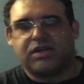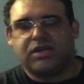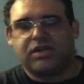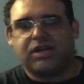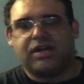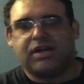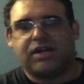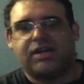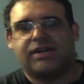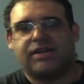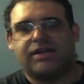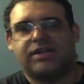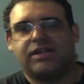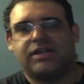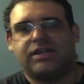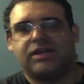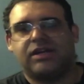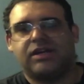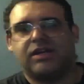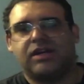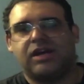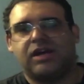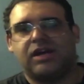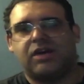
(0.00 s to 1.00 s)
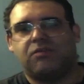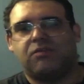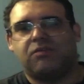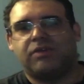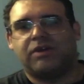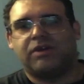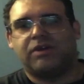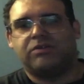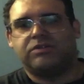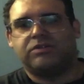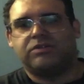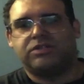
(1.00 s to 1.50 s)
And when I
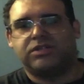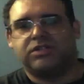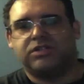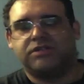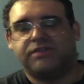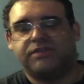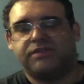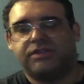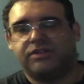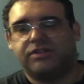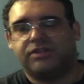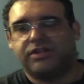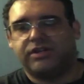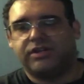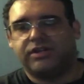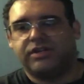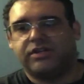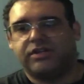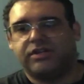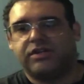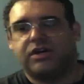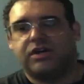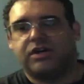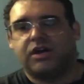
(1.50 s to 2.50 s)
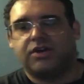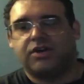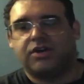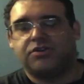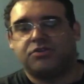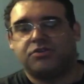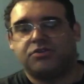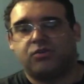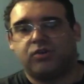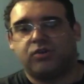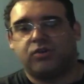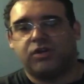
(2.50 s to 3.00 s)
was leaving the
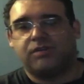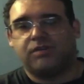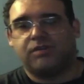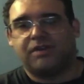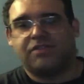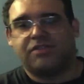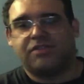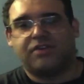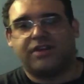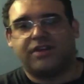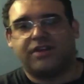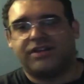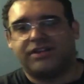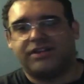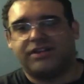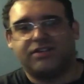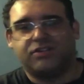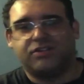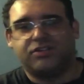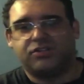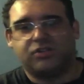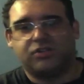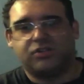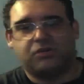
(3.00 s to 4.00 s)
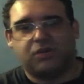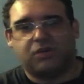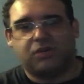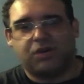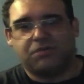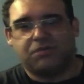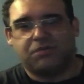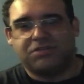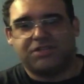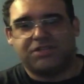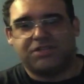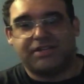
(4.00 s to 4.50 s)
auditorium, I thought he didn't show up
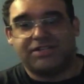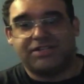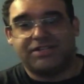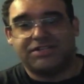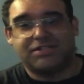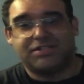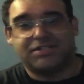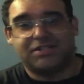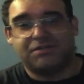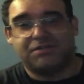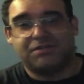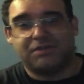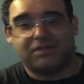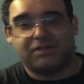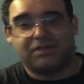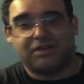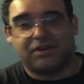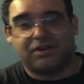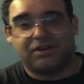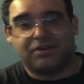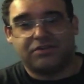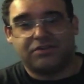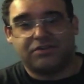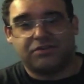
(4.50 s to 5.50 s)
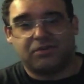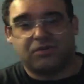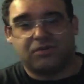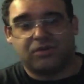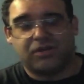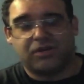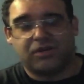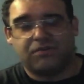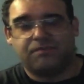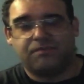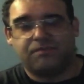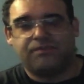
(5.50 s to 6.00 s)
because I didn't see him in the
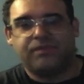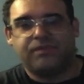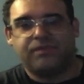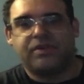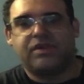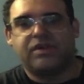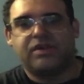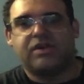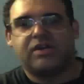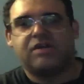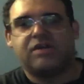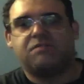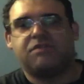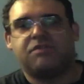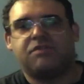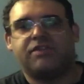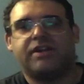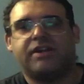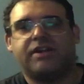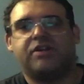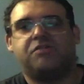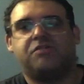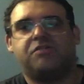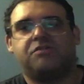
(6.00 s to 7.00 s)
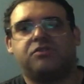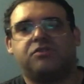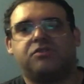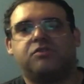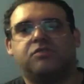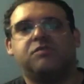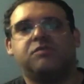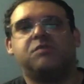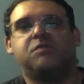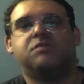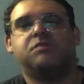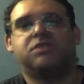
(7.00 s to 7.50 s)
auditorium. But then I overheard
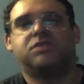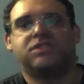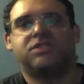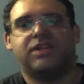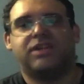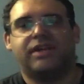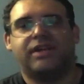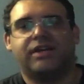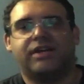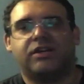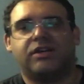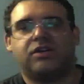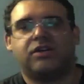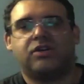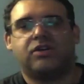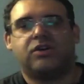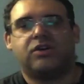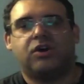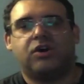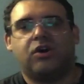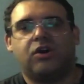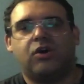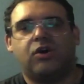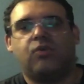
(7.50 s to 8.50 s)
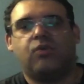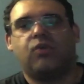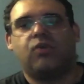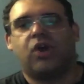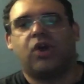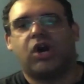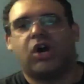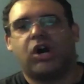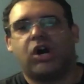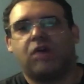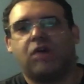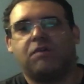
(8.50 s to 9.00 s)
people saying, oh,
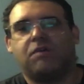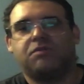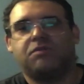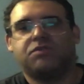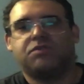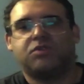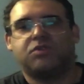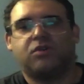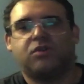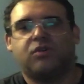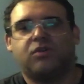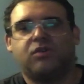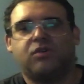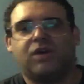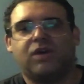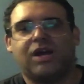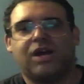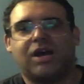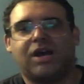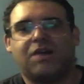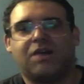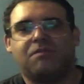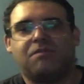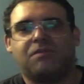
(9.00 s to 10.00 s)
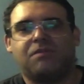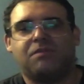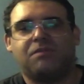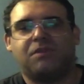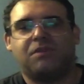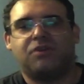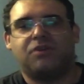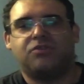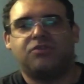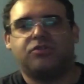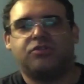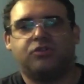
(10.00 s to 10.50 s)
Rob, I'm so happy
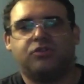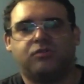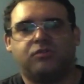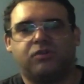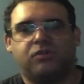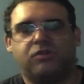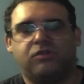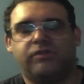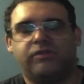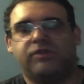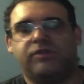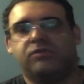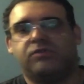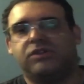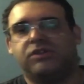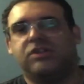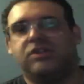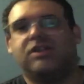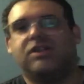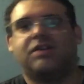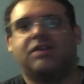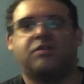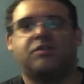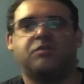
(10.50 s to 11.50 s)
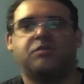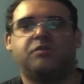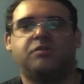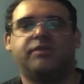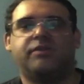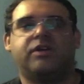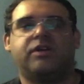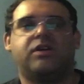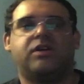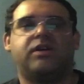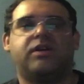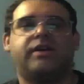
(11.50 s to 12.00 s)
about your new movie. I really like your movie.
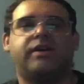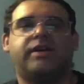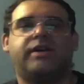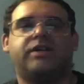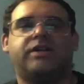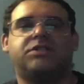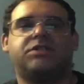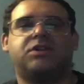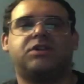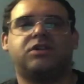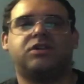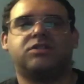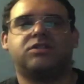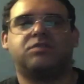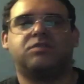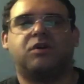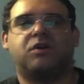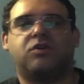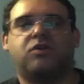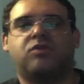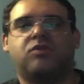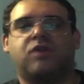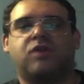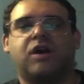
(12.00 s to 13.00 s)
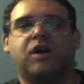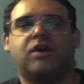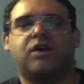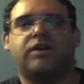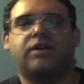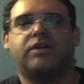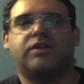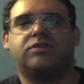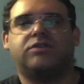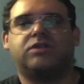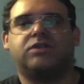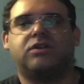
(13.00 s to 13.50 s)
And I saw a small crowd, and
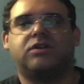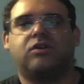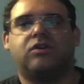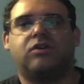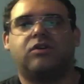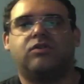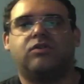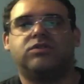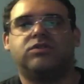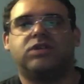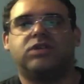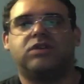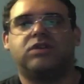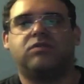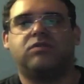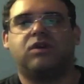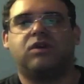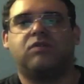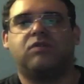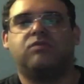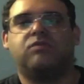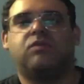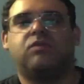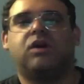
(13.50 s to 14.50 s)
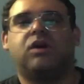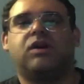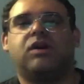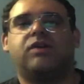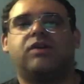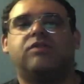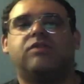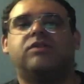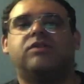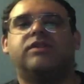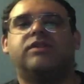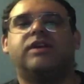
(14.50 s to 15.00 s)
I was like, oh, is that Rob
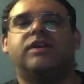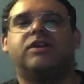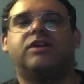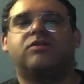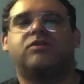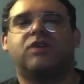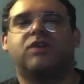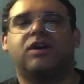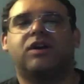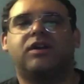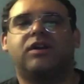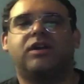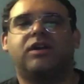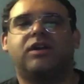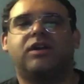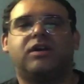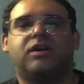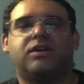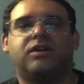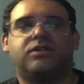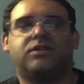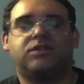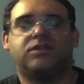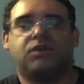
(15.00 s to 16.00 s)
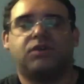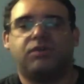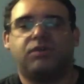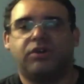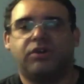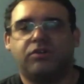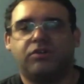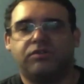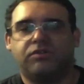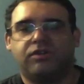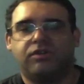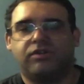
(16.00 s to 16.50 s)
Reiner in that crowd? So I went
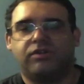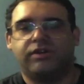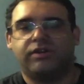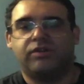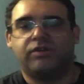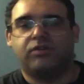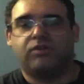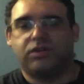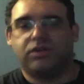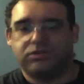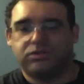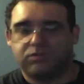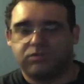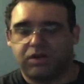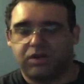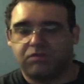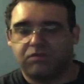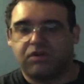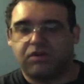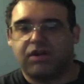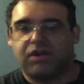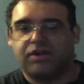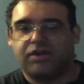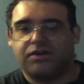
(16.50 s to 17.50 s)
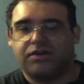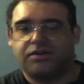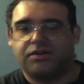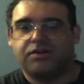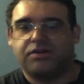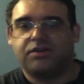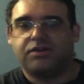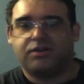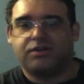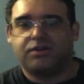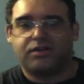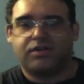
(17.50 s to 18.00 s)
over there, and it was Rob Reiner.
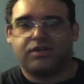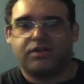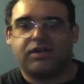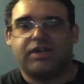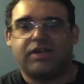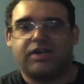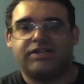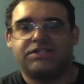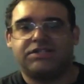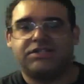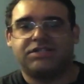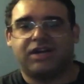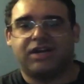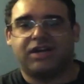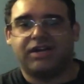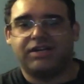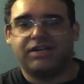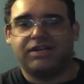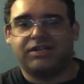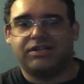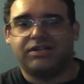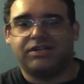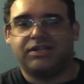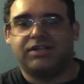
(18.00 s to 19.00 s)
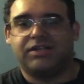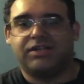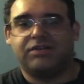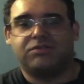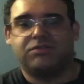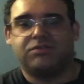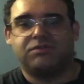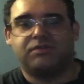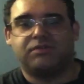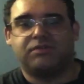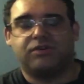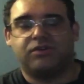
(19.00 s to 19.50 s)
And he signed it, and that was
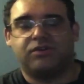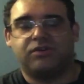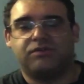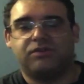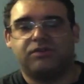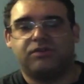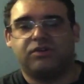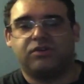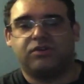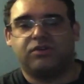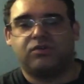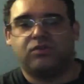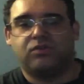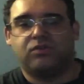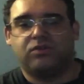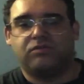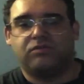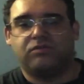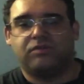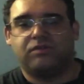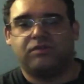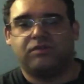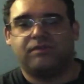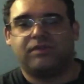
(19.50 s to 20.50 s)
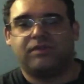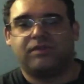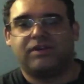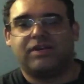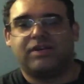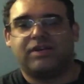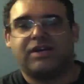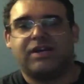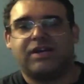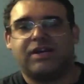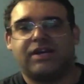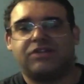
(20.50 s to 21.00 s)
very, very cool of him.
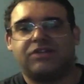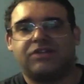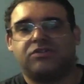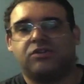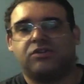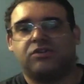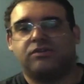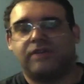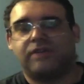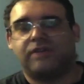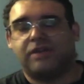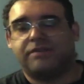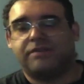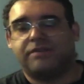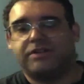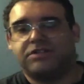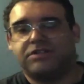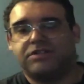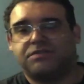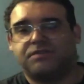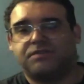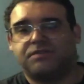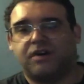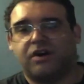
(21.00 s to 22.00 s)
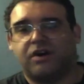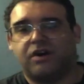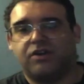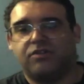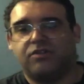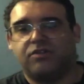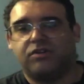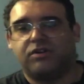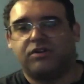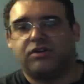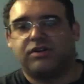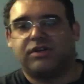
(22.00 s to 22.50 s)
And I told him that I met his
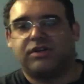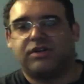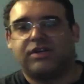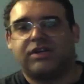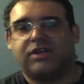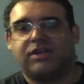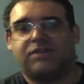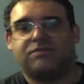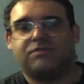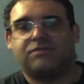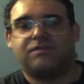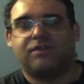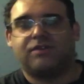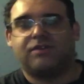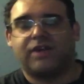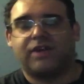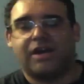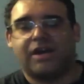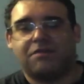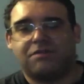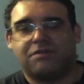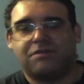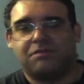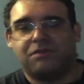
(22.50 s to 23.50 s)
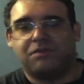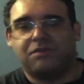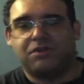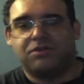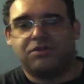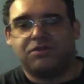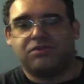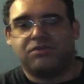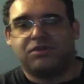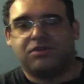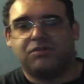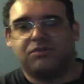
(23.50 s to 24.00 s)
father. I was very happy to meet
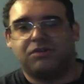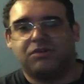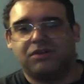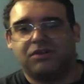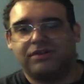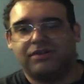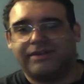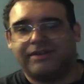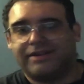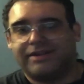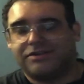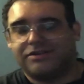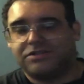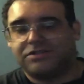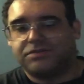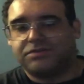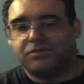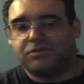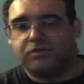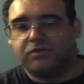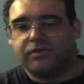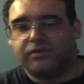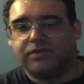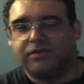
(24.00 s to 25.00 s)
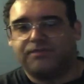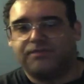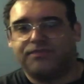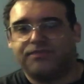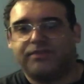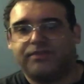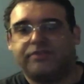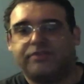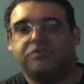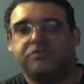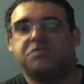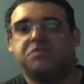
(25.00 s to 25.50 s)
you, and I really liked this movie.
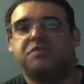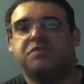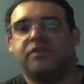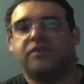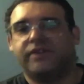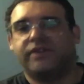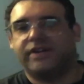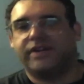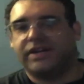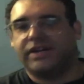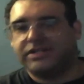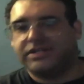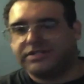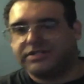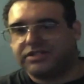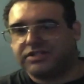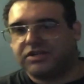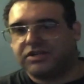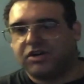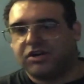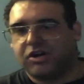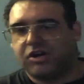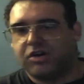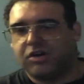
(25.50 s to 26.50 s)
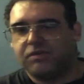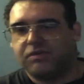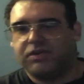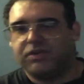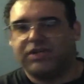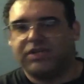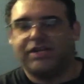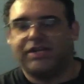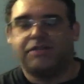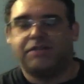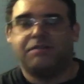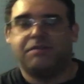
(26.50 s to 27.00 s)
It was very nice and calm and
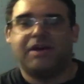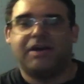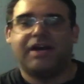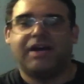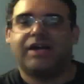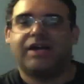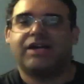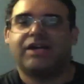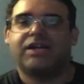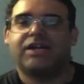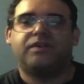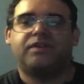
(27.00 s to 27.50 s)
laid back.